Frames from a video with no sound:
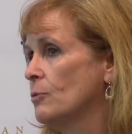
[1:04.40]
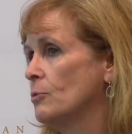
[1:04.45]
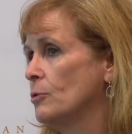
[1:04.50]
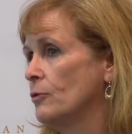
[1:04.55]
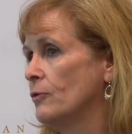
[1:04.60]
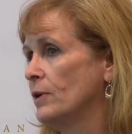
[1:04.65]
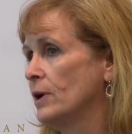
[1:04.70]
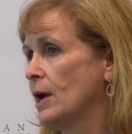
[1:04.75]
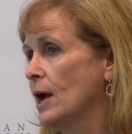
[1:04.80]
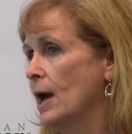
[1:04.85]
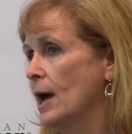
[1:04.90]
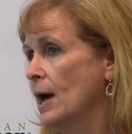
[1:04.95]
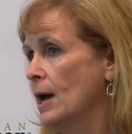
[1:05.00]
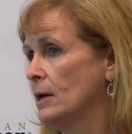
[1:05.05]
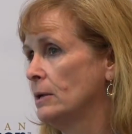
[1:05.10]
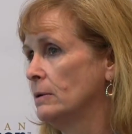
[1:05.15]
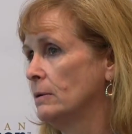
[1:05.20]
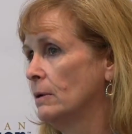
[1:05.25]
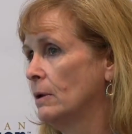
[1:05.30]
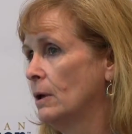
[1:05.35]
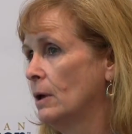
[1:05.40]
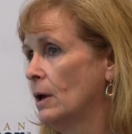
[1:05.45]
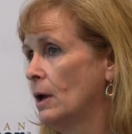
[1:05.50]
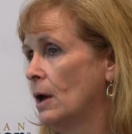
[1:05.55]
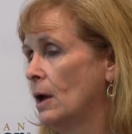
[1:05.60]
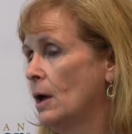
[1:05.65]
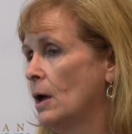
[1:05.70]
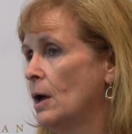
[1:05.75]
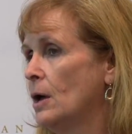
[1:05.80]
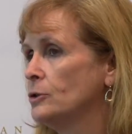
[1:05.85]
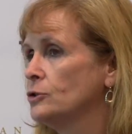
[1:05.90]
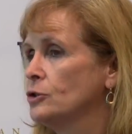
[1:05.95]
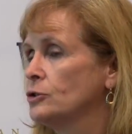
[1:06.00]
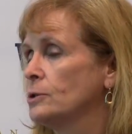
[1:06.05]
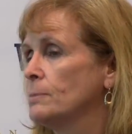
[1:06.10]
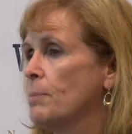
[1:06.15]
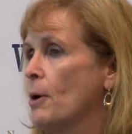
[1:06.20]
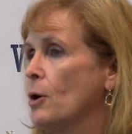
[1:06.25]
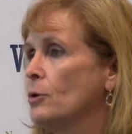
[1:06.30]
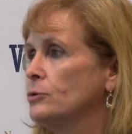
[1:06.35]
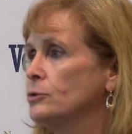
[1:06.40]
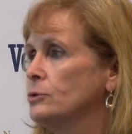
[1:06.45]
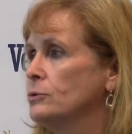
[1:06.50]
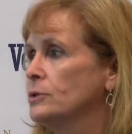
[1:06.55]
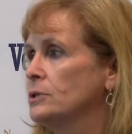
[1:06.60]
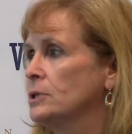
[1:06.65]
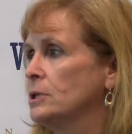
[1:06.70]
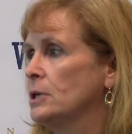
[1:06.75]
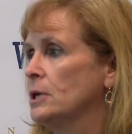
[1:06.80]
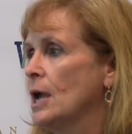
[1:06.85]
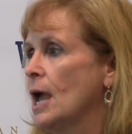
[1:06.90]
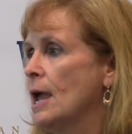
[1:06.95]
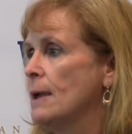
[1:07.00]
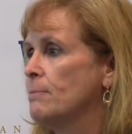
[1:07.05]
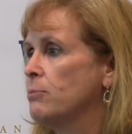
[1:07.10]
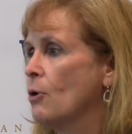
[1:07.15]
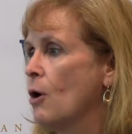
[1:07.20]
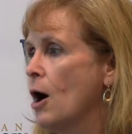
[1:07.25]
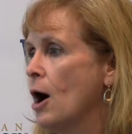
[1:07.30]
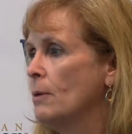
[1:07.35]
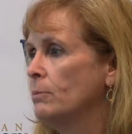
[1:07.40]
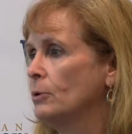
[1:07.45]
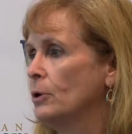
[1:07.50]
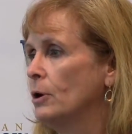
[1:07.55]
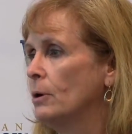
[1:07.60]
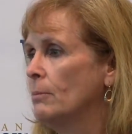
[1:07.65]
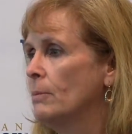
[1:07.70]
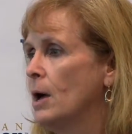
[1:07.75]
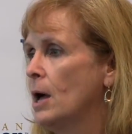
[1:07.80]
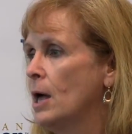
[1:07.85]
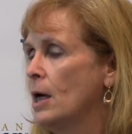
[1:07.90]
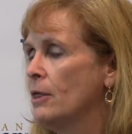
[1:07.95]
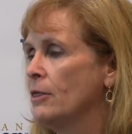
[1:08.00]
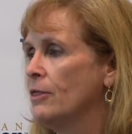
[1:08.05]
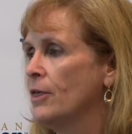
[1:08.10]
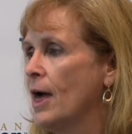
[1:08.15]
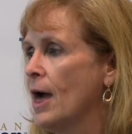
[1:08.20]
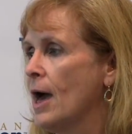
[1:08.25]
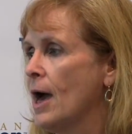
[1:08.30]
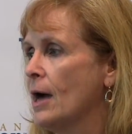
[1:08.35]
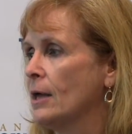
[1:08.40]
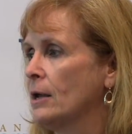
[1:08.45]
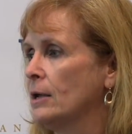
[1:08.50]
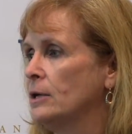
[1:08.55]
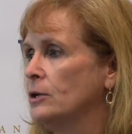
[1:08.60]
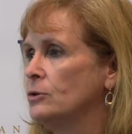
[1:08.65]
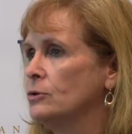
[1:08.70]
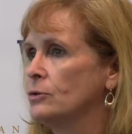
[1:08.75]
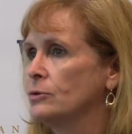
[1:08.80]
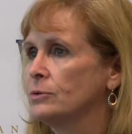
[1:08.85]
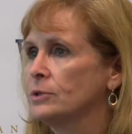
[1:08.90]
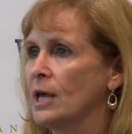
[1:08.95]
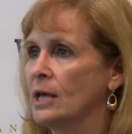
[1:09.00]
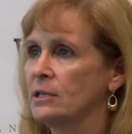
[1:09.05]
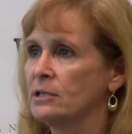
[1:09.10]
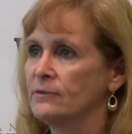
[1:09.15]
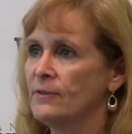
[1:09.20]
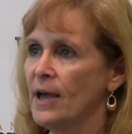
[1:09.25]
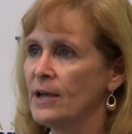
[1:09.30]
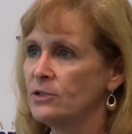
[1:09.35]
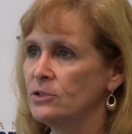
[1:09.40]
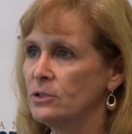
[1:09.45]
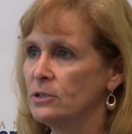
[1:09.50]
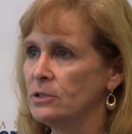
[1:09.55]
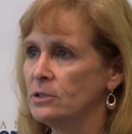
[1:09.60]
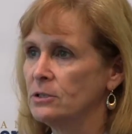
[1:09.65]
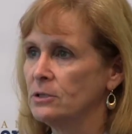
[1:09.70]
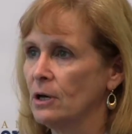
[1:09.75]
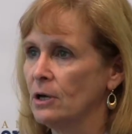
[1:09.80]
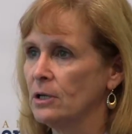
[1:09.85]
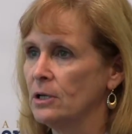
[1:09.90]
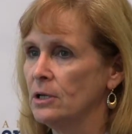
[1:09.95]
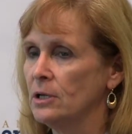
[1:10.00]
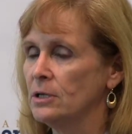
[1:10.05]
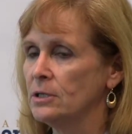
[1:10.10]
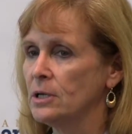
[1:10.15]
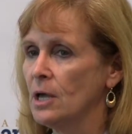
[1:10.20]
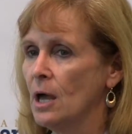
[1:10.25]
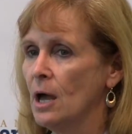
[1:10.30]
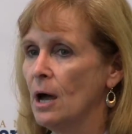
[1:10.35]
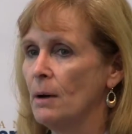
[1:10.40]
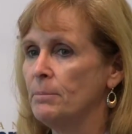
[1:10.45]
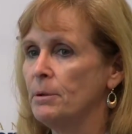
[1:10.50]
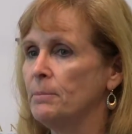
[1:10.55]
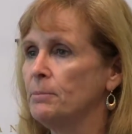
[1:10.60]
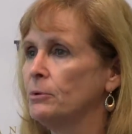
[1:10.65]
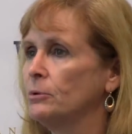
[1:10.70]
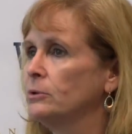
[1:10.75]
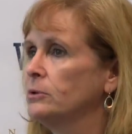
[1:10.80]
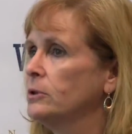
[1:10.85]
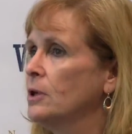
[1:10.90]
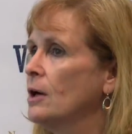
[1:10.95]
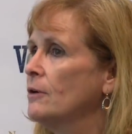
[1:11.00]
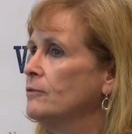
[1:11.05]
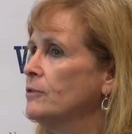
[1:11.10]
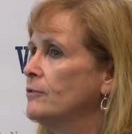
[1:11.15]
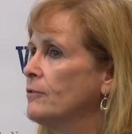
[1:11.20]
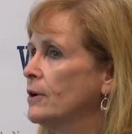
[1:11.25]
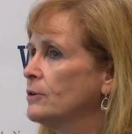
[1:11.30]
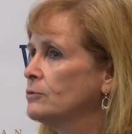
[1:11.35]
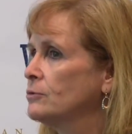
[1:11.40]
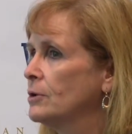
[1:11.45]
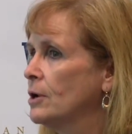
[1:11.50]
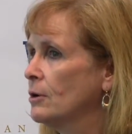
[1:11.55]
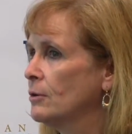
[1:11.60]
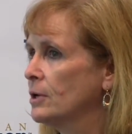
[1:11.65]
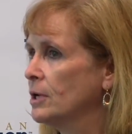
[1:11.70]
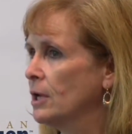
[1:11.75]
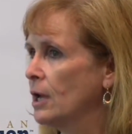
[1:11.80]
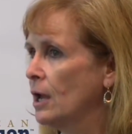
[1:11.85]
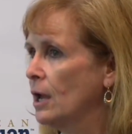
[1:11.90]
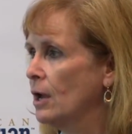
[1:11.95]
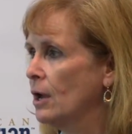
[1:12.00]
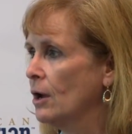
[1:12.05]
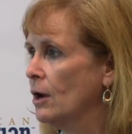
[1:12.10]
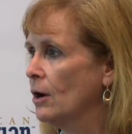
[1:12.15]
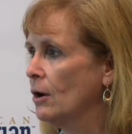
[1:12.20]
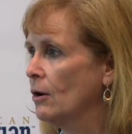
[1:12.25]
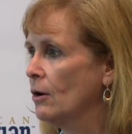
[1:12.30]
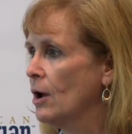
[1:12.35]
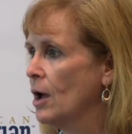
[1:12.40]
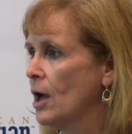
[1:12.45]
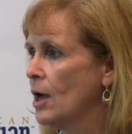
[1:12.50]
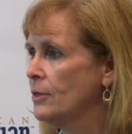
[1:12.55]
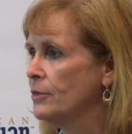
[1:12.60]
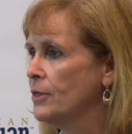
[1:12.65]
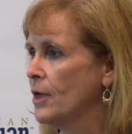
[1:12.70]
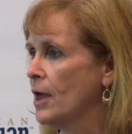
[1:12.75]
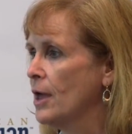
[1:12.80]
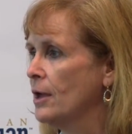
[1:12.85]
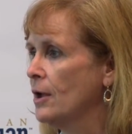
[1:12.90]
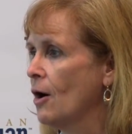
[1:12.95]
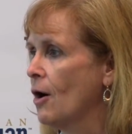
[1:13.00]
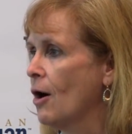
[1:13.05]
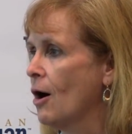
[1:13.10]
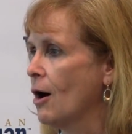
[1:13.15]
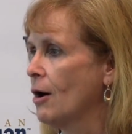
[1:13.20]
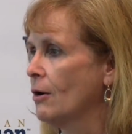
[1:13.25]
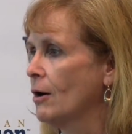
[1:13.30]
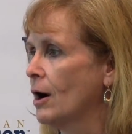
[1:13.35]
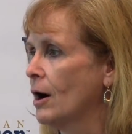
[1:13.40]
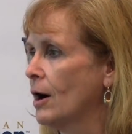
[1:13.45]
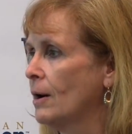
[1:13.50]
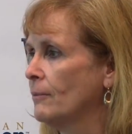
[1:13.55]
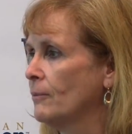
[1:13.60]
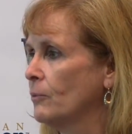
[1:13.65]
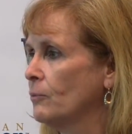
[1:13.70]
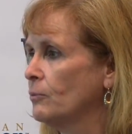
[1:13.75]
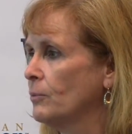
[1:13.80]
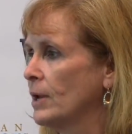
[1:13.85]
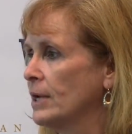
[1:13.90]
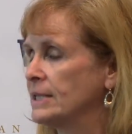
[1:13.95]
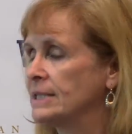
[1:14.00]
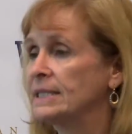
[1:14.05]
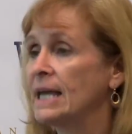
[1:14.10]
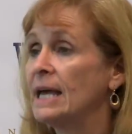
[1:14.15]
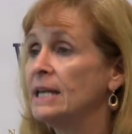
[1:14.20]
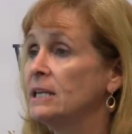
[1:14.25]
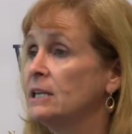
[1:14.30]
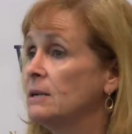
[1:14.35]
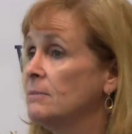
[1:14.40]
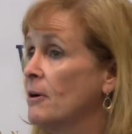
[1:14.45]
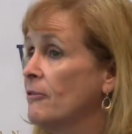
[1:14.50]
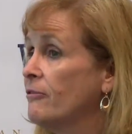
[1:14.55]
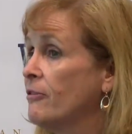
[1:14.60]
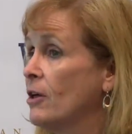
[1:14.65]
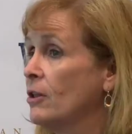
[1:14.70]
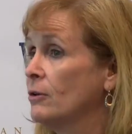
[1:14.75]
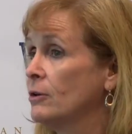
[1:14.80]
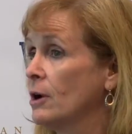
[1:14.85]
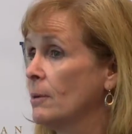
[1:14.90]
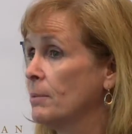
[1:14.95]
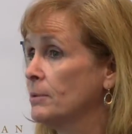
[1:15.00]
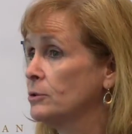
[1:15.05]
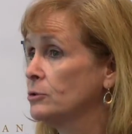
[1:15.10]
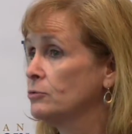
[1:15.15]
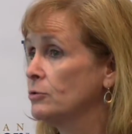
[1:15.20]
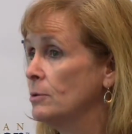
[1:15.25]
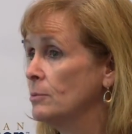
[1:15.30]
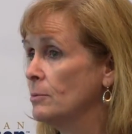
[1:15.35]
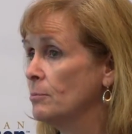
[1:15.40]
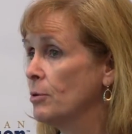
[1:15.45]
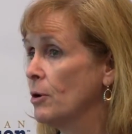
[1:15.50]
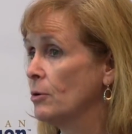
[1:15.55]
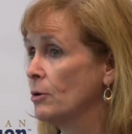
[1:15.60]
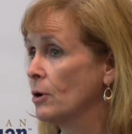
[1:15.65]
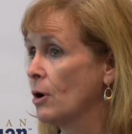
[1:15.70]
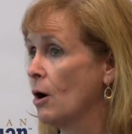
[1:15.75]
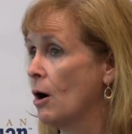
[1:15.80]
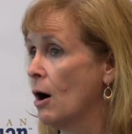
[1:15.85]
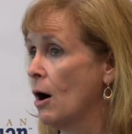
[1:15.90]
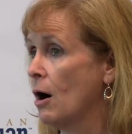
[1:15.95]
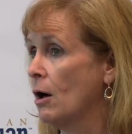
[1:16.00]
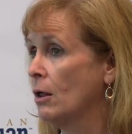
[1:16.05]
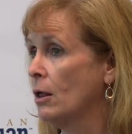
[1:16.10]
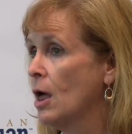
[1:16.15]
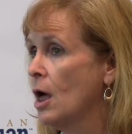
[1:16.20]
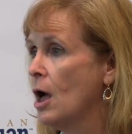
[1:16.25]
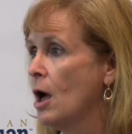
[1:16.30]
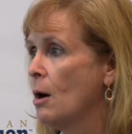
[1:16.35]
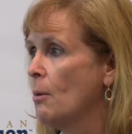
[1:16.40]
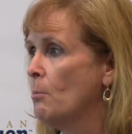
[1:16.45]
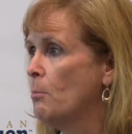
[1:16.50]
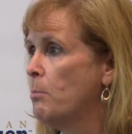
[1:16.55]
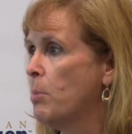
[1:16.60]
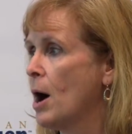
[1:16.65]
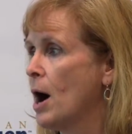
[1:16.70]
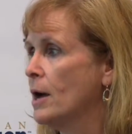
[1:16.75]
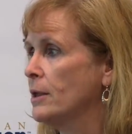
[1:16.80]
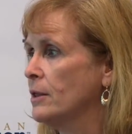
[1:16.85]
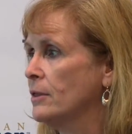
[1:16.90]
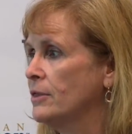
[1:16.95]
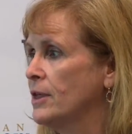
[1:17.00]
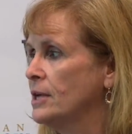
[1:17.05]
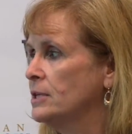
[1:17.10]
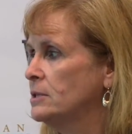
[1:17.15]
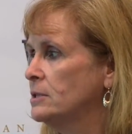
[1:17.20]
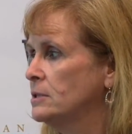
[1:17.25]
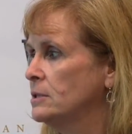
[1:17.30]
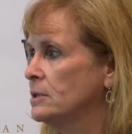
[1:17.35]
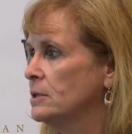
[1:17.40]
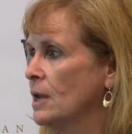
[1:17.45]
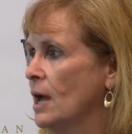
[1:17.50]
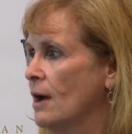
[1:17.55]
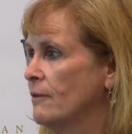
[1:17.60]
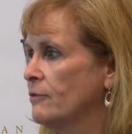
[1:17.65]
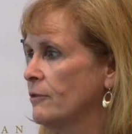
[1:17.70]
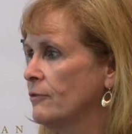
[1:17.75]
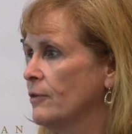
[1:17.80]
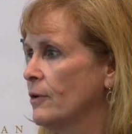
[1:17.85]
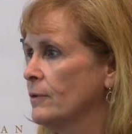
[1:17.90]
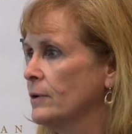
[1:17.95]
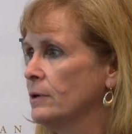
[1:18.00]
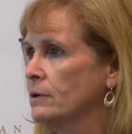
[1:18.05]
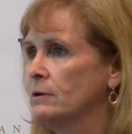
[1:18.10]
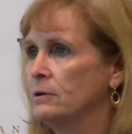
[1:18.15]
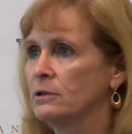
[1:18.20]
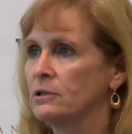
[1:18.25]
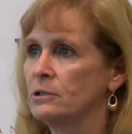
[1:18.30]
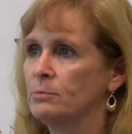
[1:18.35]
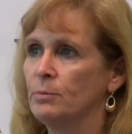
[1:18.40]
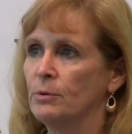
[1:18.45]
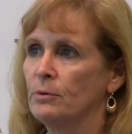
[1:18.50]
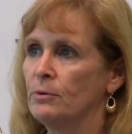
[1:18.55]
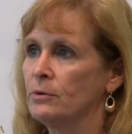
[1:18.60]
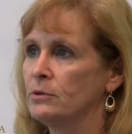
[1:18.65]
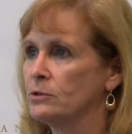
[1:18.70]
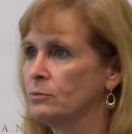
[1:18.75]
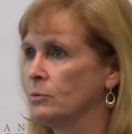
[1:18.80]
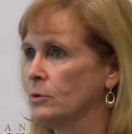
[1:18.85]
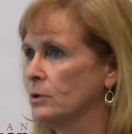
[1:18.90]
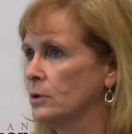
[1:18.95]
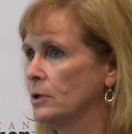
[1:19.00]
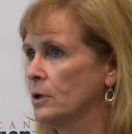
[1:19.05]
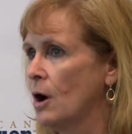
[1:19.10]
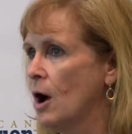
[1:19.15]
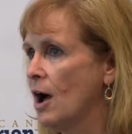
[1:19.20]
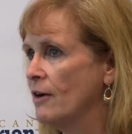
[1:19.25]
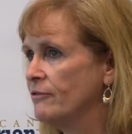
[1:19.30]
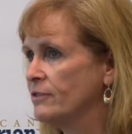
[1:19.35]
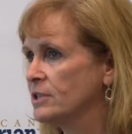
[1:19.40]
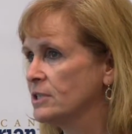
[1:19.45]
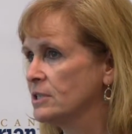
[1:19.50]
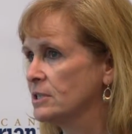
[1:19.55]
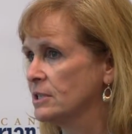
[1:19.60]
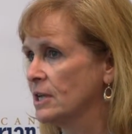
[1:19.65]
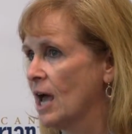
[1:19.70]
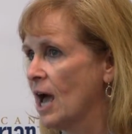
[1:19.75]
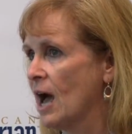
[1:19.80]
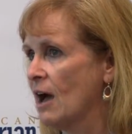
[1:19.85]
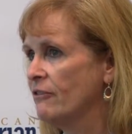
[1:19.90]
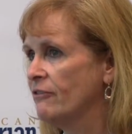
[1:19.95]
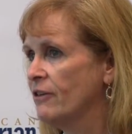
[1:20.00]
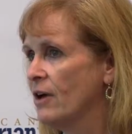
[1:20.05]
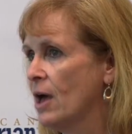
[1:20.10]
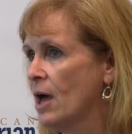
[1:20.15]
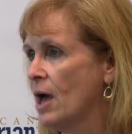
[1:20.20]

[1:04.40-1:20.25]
for moving ahead. So suppose you see a problem that in your satisfaction studies, people love the veterinary care, they are excited about following up on the treatment protocol, but they didn't have a very good experience with the office staff,